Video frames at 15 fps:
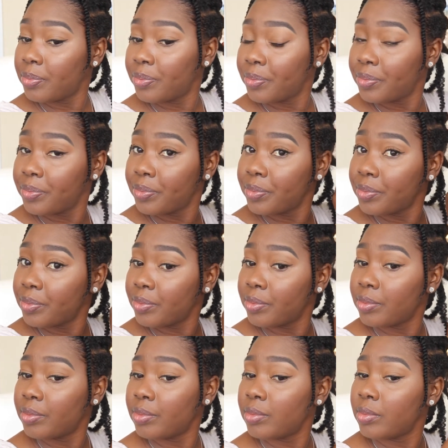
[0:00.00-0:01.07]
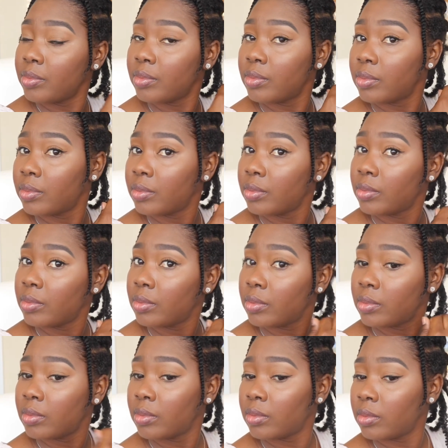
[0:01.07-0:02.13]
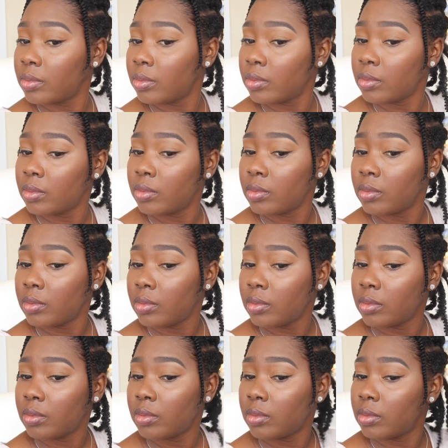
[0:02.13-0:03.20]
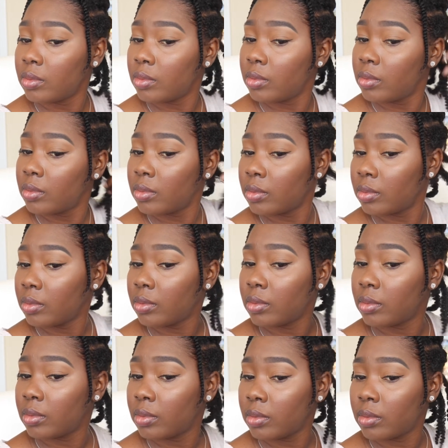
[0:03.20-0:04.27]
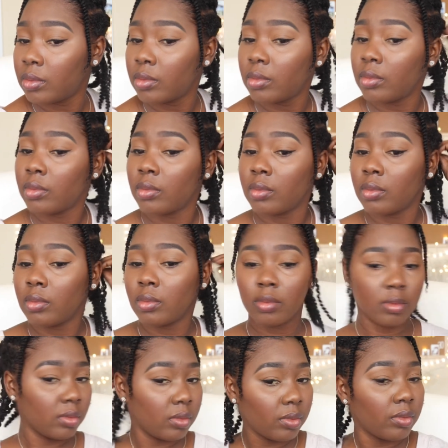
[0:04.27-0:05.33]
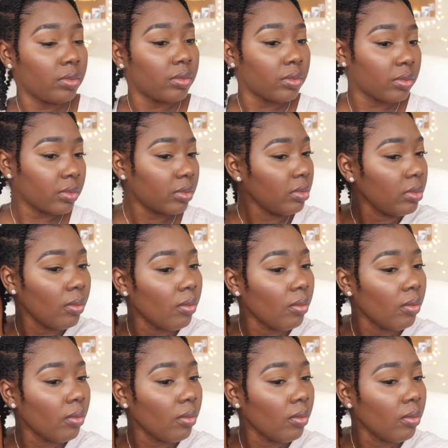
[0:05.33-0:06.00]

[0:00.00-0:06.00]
(silence)